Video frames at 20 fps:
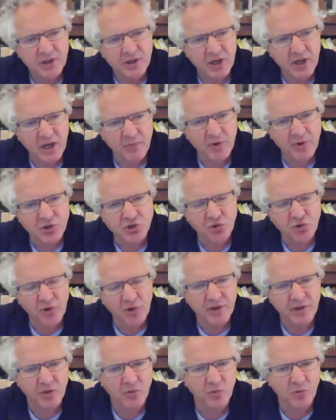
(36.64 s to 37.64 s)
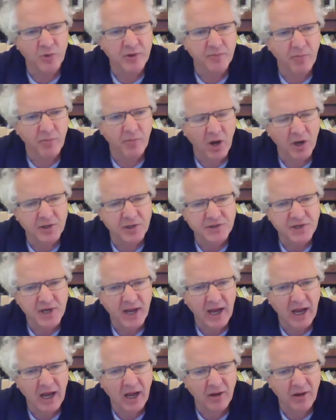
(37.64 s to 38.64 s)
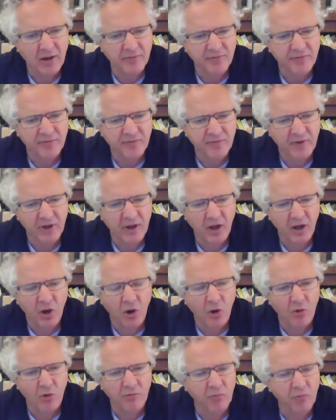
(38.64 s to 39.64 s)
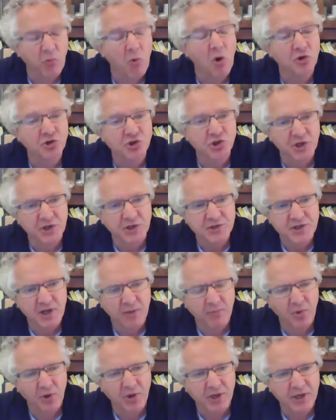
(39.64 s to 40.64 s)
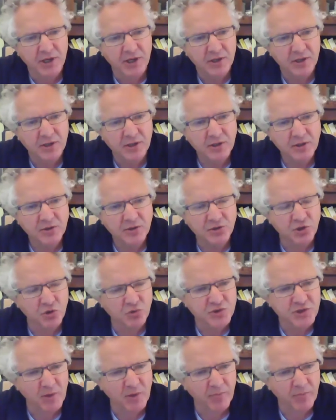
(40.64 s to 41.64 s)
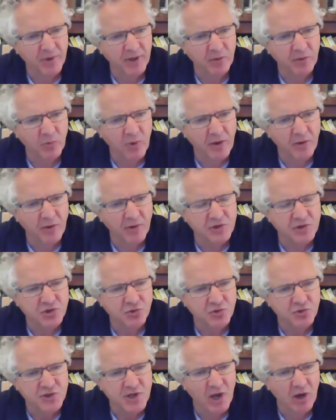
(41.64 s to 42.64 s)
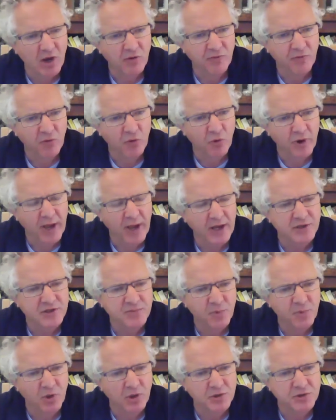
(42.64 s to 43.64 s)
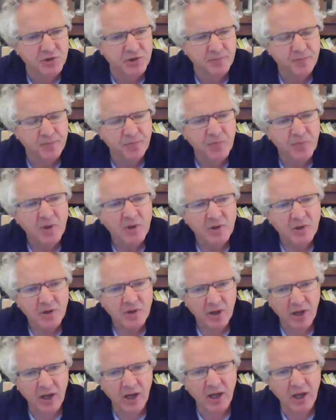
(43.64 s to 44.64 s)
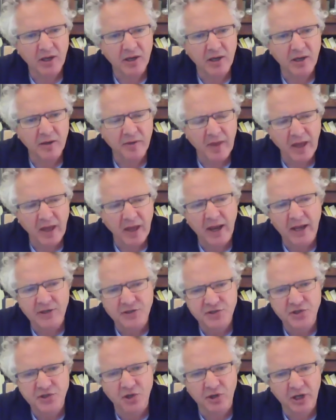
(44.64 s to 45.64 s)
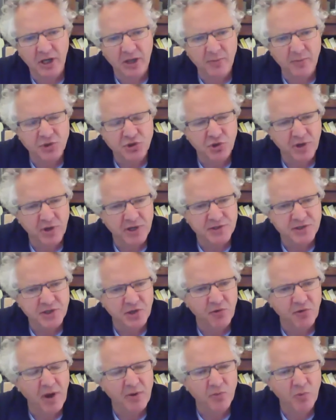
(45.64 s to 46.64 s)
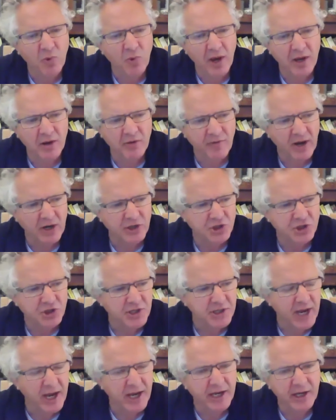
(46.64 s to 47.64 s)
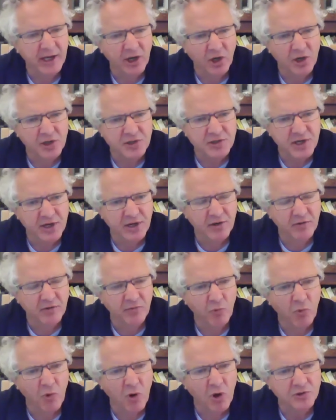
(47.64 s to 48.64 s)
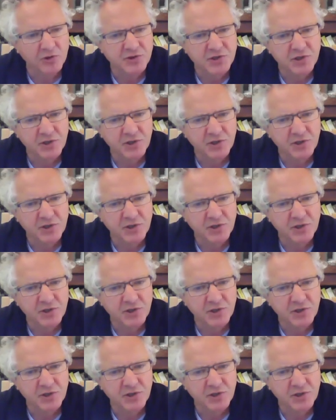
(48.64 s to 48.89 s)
imagery that we might have of watching somebody do something, whether it's yourself or an expert. And that external imagery is a great way of actually getting an idea of what